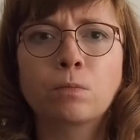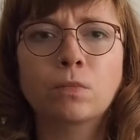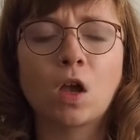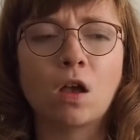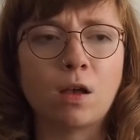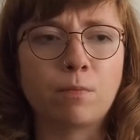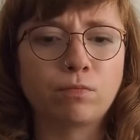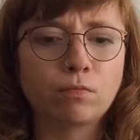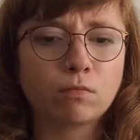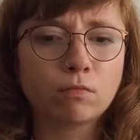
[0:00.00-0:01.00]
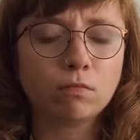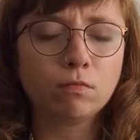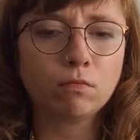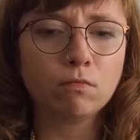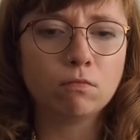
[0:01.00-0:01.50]

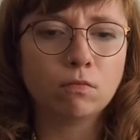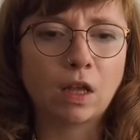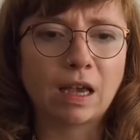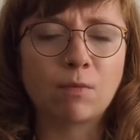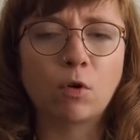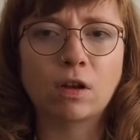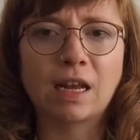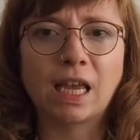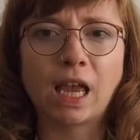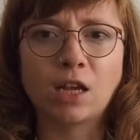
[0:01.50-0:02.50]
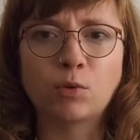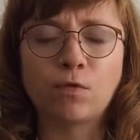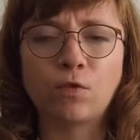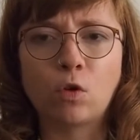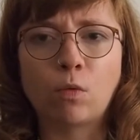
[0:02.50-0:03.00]
Like, I'm not going to engage
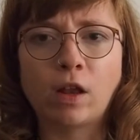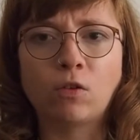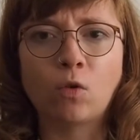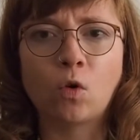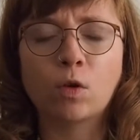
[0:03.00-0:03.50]
with you when you're